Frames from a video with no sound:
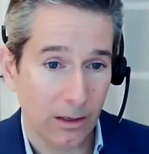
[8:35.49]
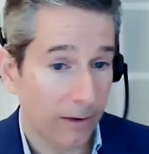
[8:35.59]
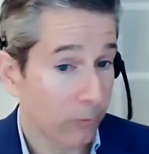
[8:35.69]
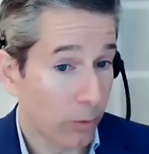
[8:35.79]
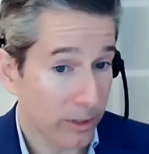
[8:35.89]

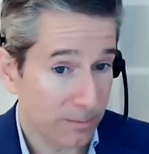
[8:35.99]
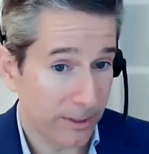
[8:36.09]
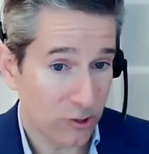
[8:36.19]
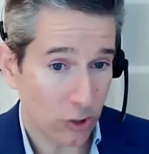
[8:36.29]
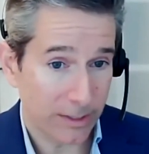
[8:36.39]
Everyone has
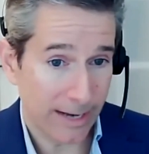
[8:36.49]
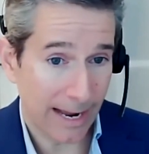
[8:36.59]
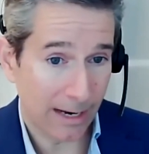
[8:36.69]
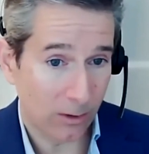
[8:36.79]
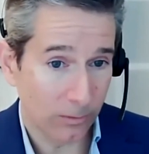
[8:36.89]
been shut
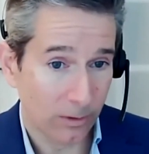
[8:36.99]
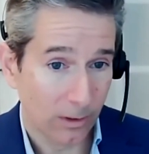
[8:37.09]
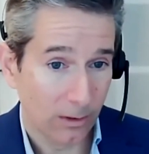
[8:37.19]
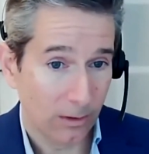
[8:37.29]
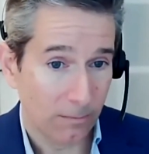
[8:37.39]
down,
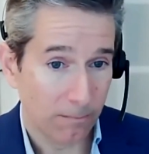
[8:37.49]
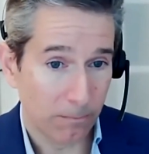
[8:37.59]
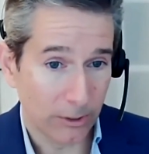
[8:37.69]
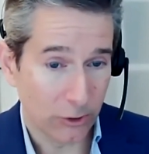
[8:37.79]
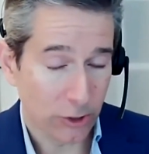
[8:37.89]

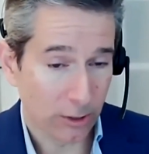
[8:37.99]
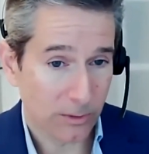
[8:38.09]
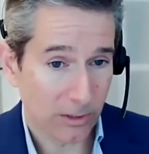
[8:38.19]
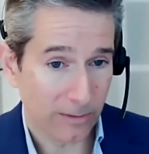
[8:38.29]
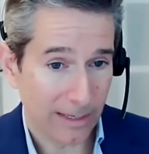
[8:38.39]
but in
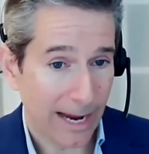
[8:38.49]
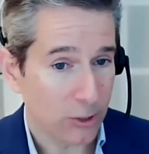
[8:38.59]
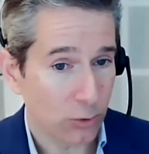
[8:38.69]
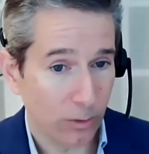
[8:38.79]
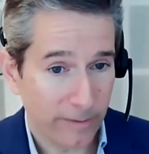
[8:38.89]
terms of the
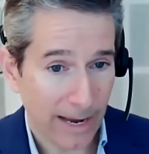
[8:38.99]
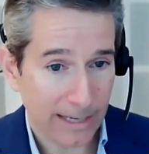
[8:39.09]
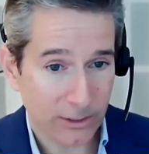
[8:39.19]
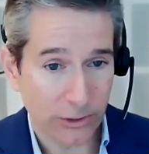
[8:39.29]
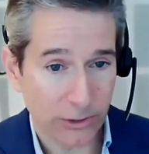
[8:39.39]
actual
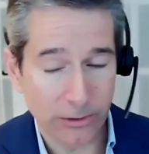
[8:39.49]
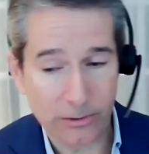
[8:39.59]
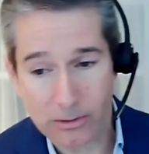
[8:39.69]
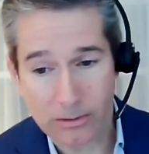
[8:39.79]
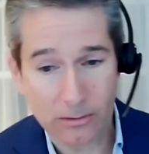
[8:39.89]

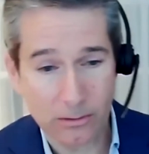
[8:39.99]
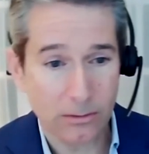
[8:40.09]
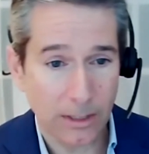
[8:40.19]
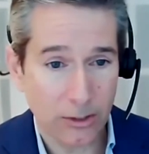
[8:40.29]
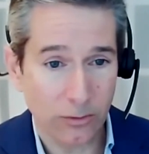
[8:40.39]
factors,
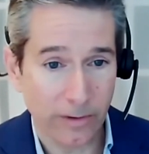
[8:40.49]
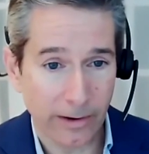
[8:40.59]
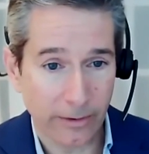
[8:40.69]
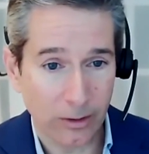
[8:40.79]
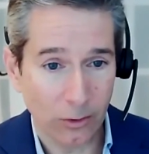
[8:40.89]
they do
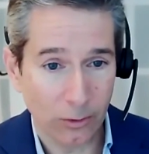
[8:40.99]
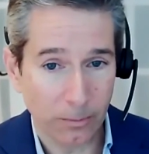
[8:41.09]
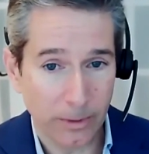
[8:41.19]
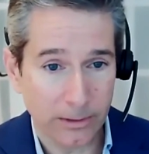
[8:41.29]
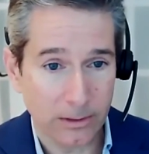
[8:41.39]
vary a little
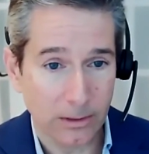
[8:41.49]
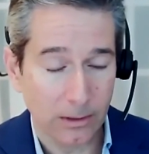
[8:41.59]
bit.